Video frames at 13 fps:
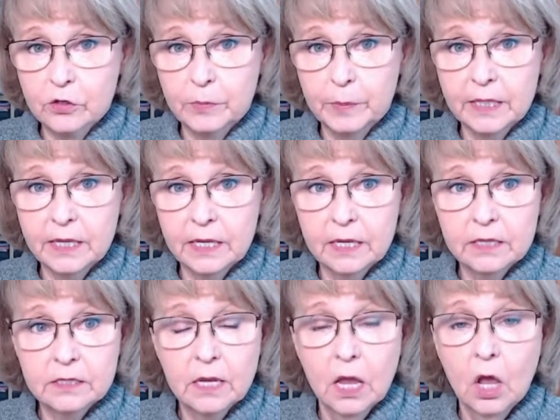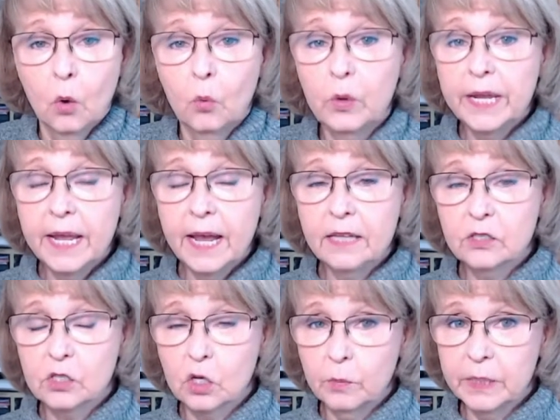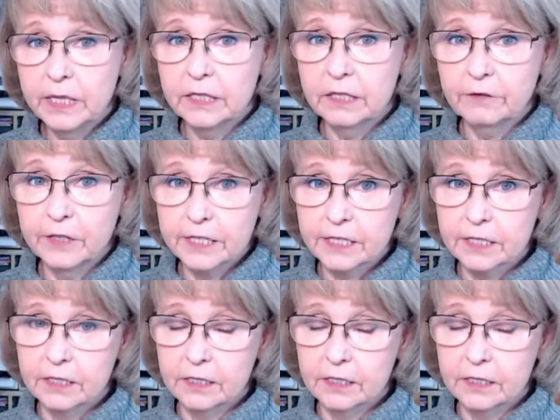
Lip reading: because we had so many different